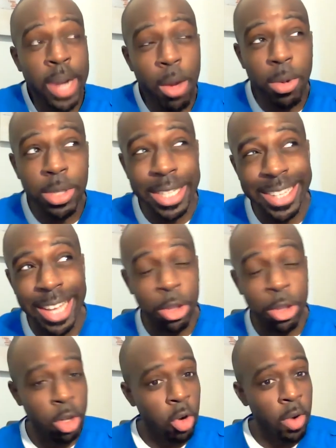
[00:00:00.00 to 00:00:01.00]
When I was an
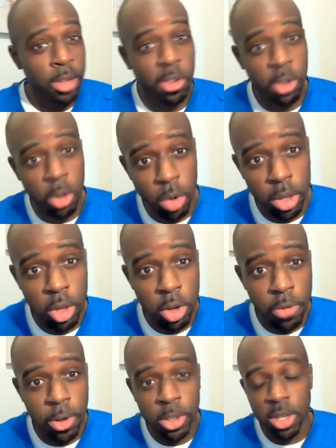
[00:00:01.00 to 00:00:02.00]
undergrad student,
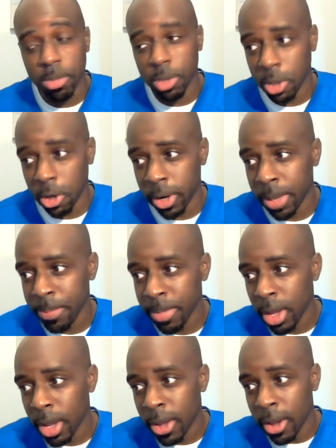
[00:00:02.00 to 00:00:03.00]
University of Missouri,
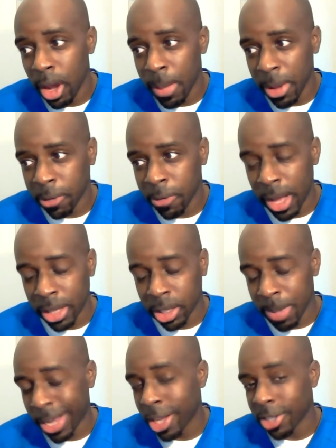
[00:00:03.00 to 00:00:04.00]
I was flying
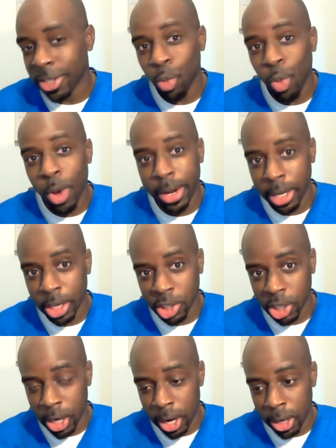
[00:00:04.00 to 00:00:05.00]
to my cousin's wedding in
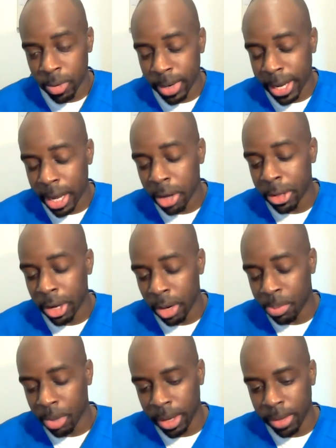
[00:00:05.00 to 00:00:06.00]
Chicago, and I got on the
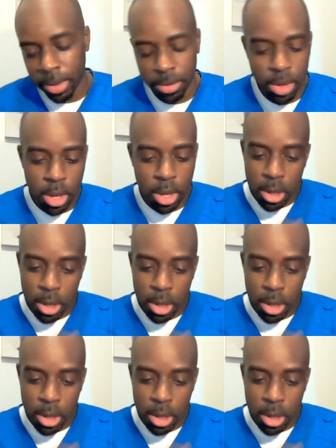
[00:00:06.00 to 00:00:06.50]
airplane, and